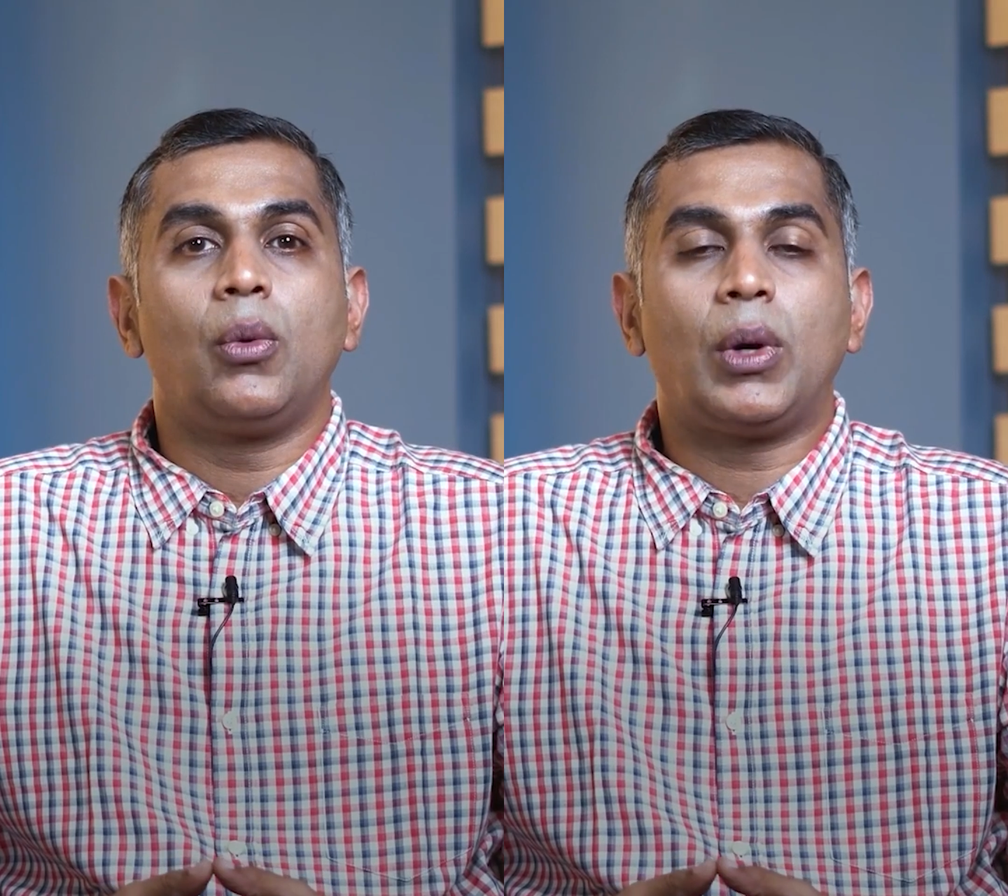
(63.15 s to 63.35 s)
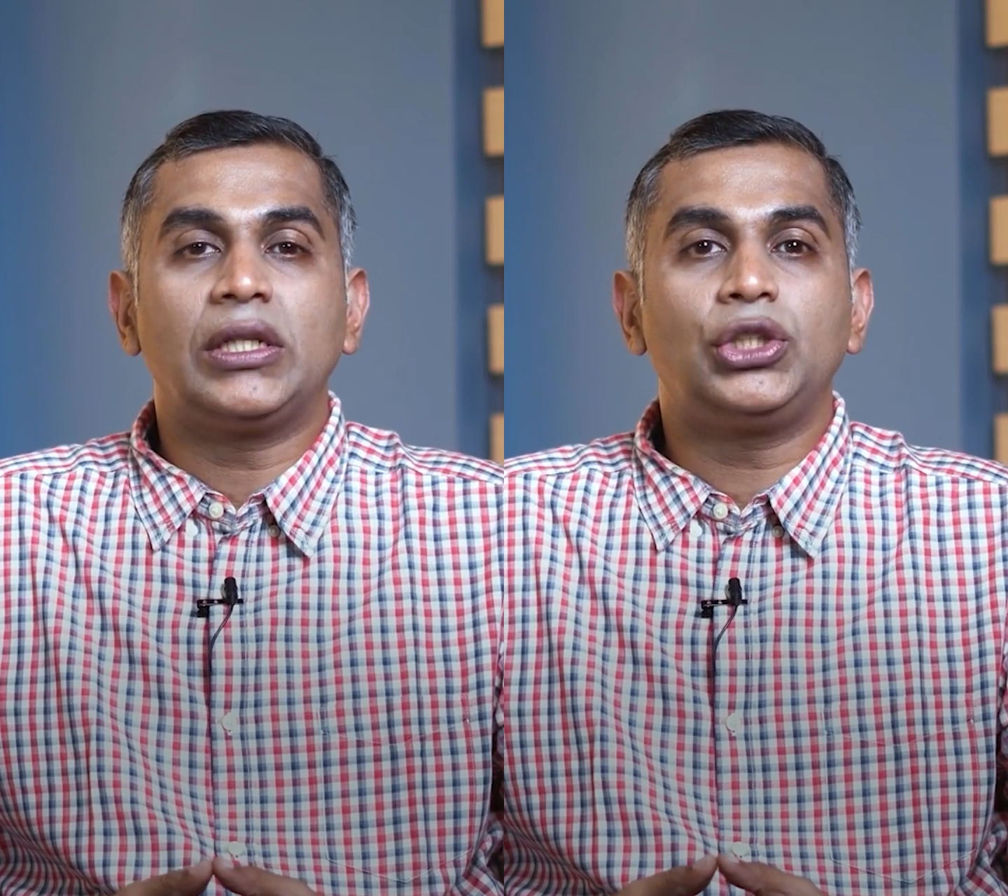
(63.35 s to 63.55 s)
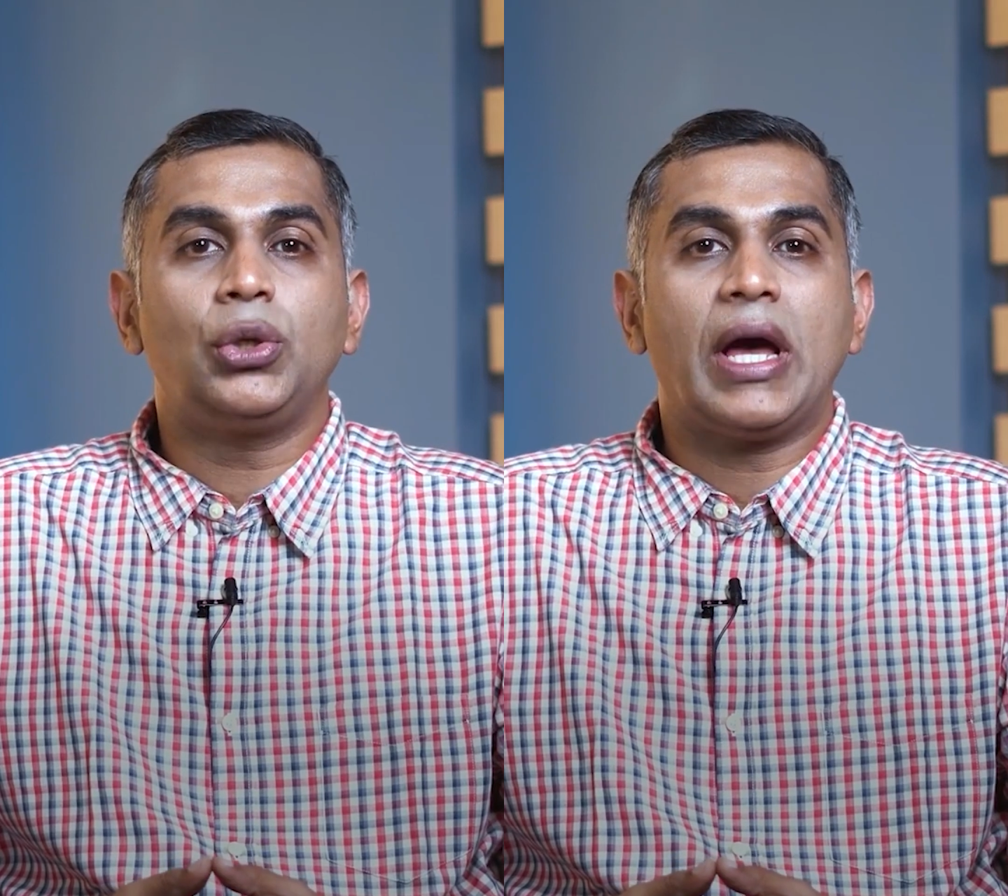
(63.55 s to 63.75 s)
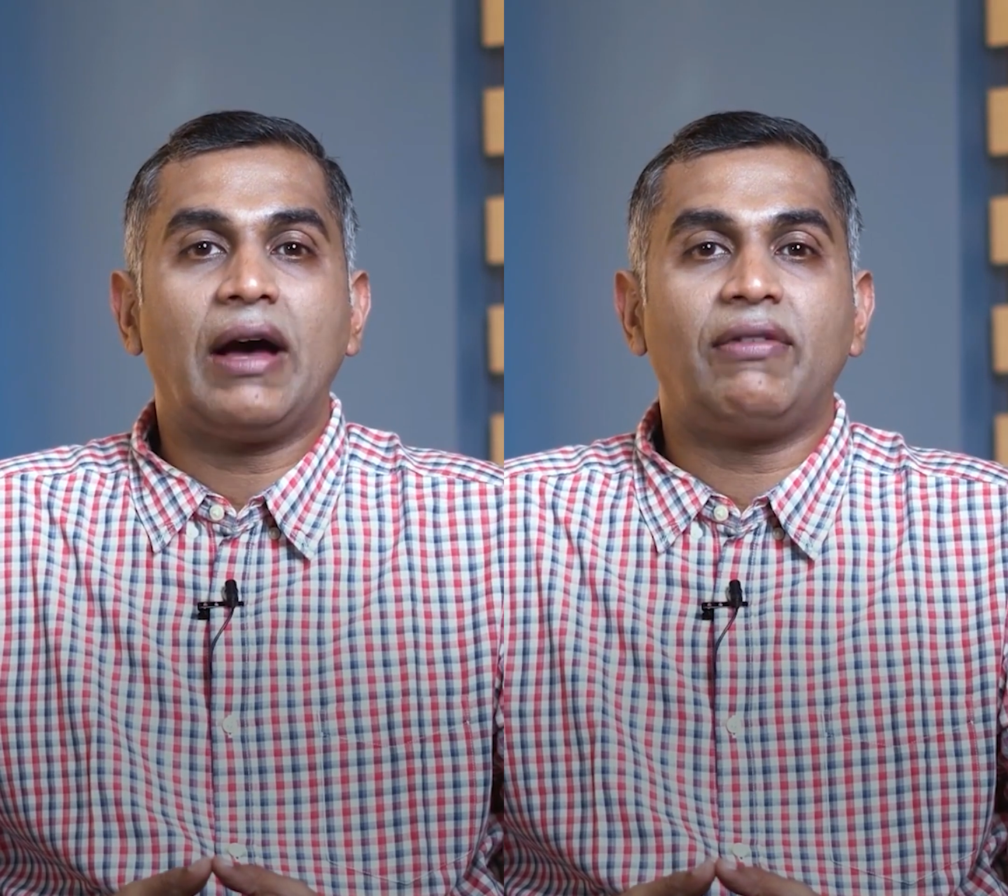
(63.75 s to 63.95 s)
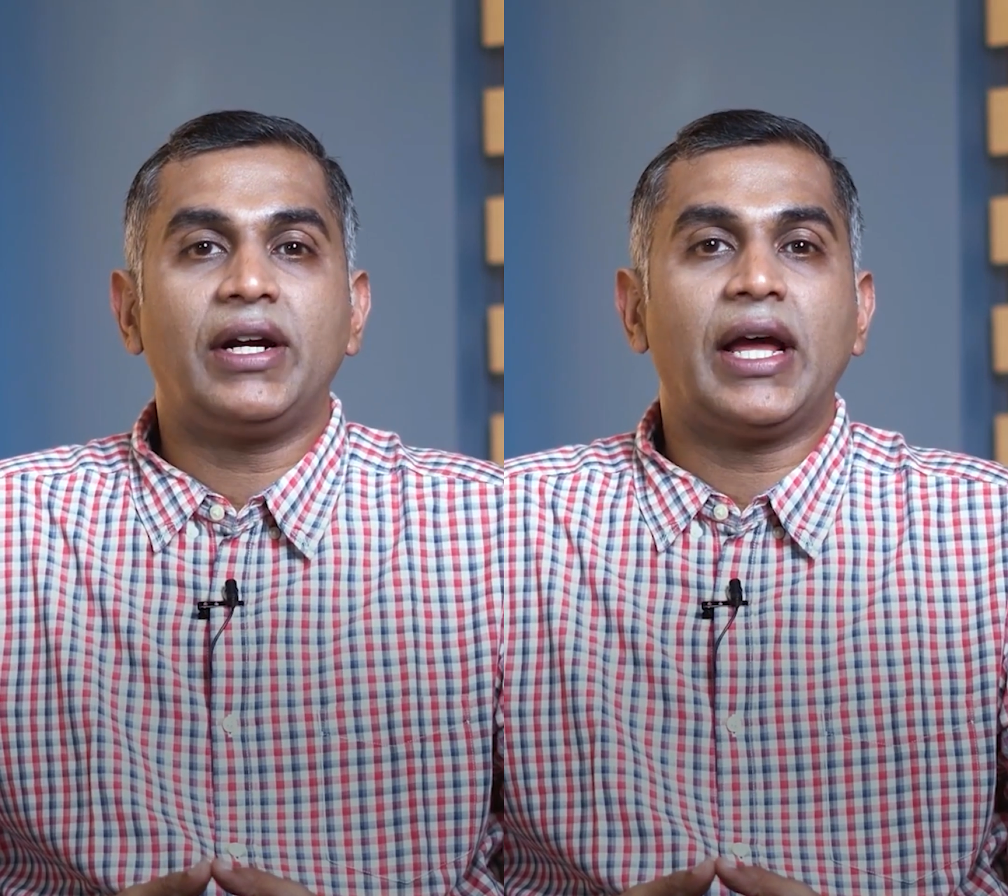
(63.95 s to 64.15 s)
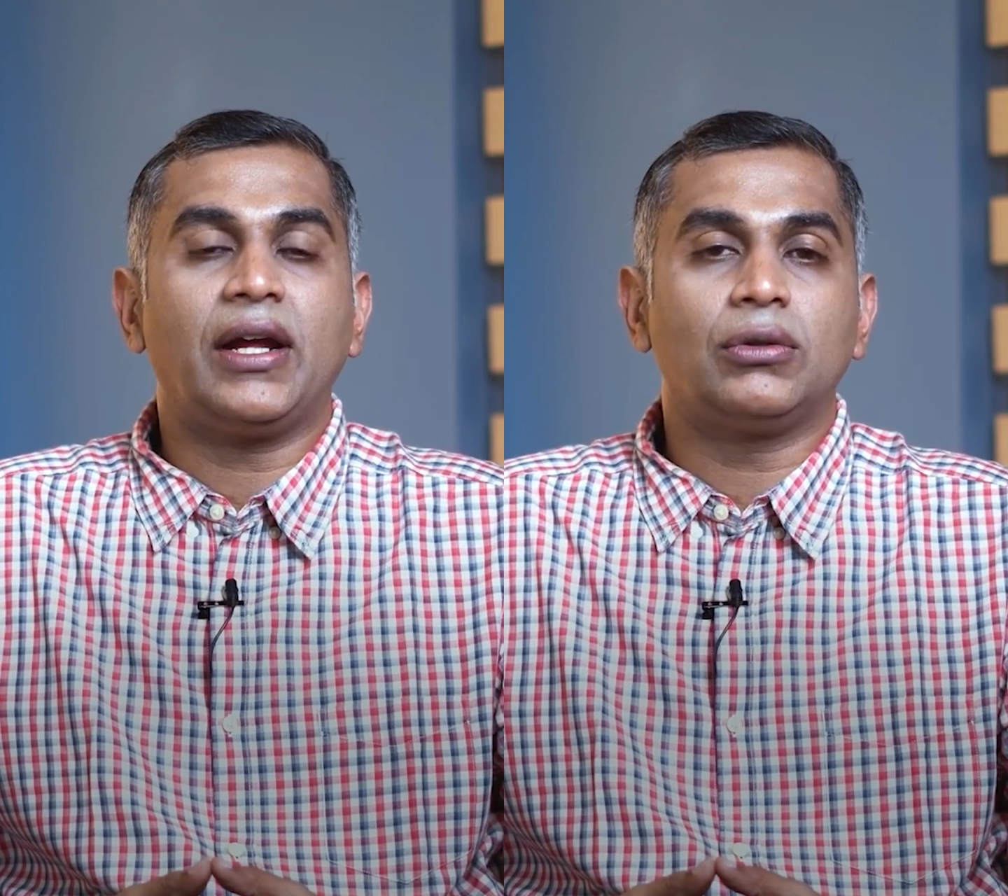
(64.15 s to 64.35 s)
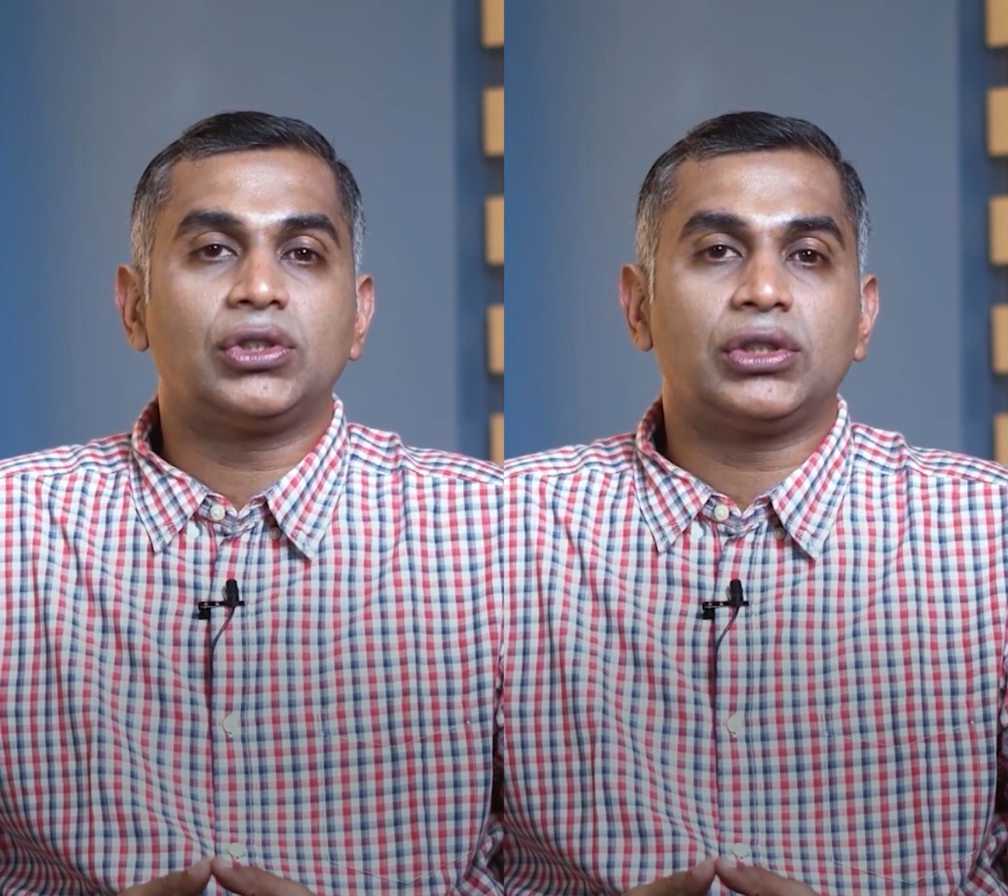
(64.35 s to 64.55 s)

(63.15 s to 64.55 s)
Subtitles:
once you have a diagnosis